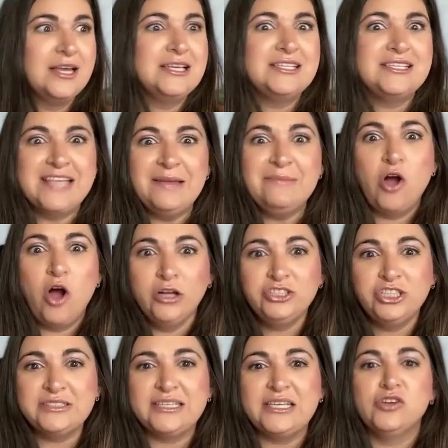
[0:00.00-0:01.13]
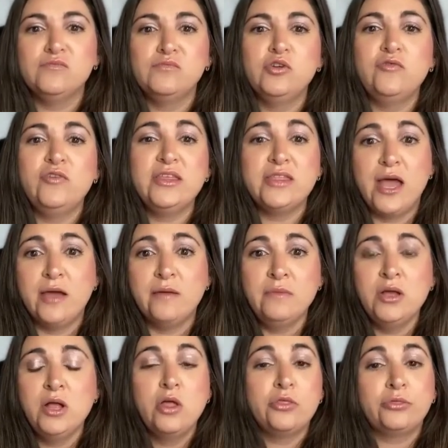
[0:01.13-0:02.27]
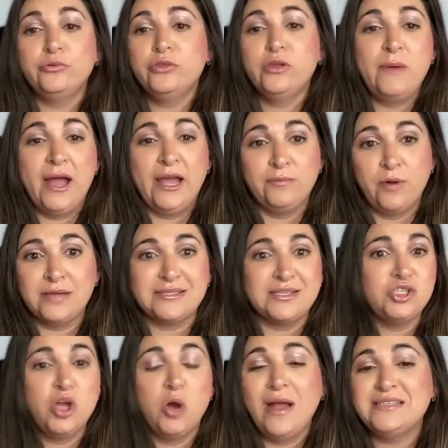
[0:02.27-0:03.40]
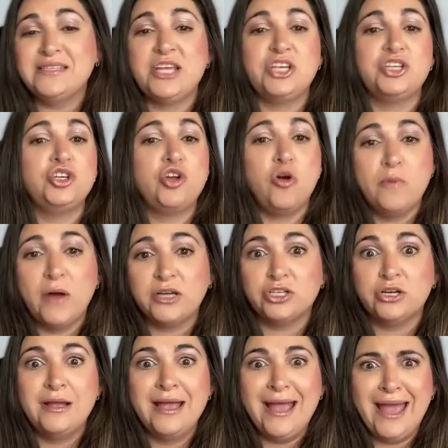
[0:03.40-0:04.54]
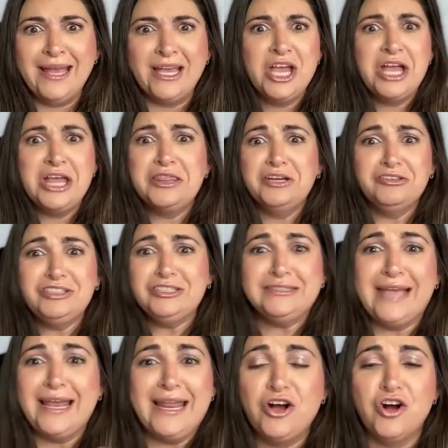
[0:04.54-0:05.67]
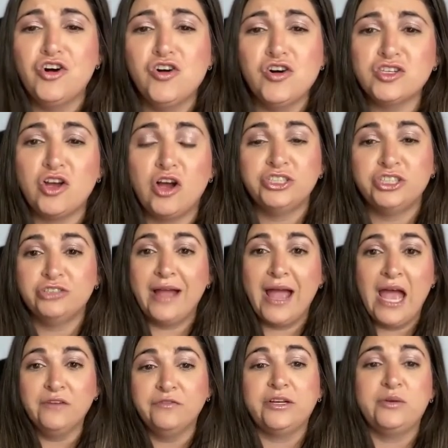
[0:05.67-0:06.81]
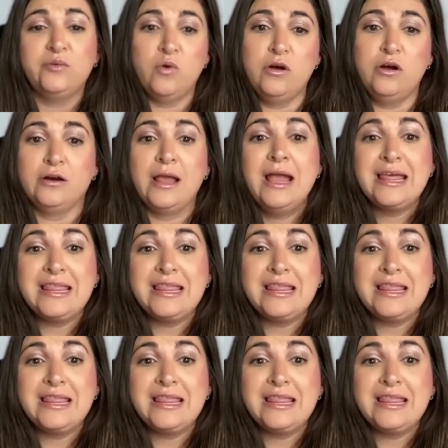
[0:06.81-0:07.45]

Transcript: Subconsciously, you're moving them through the buying process. No hesitation, no pressure. Heck, they're just getting hooked onto your every word.